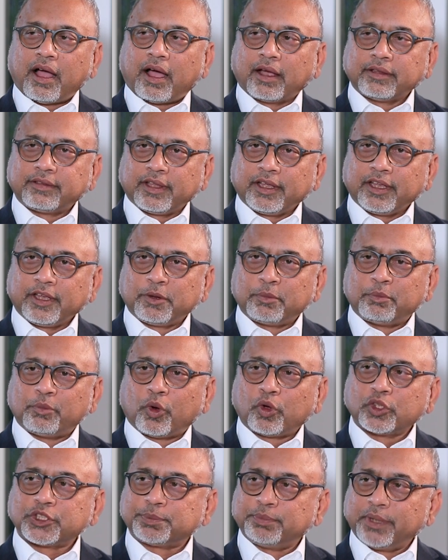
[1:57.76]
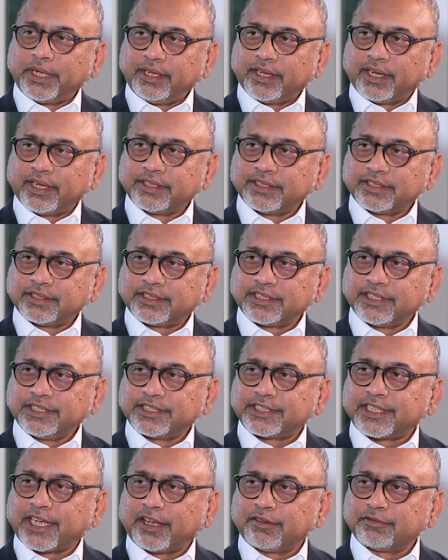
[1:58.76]
I think most media
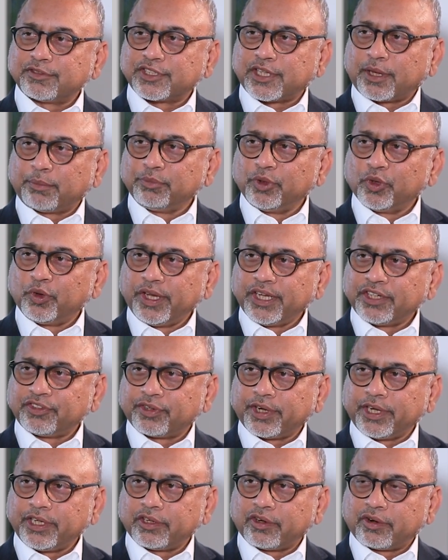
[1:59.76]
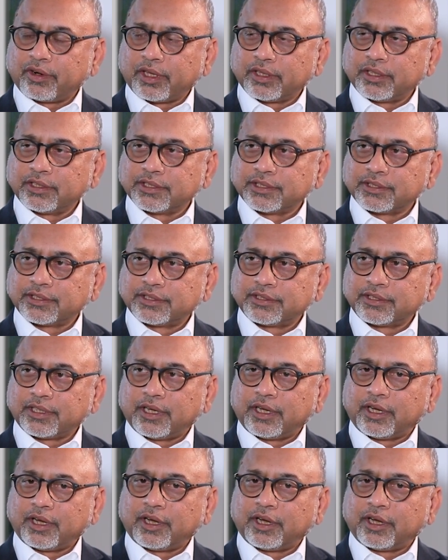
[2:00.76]
agencies have some unique trait or others.